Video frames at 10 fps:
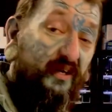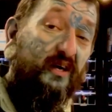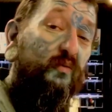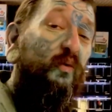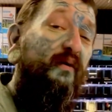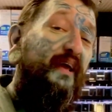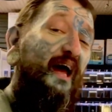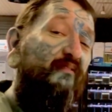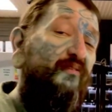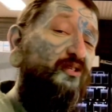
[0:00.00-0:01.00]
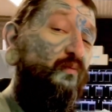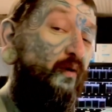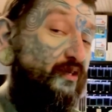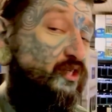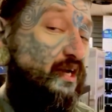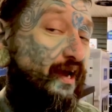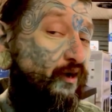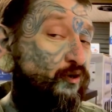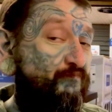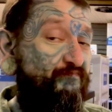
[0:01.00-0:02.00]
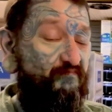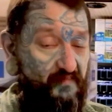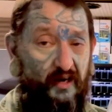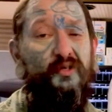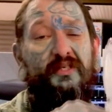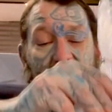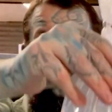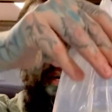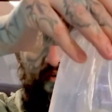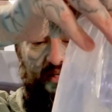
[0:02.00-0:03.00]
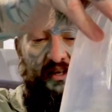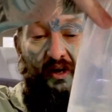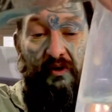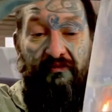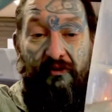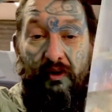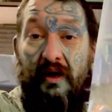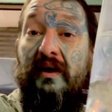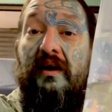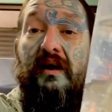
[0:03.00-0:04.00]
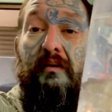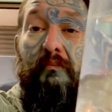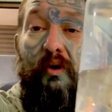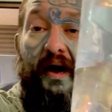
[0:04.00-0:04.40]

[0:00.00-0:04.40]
don't want catfish and want a snail. Those are the snails to go for. More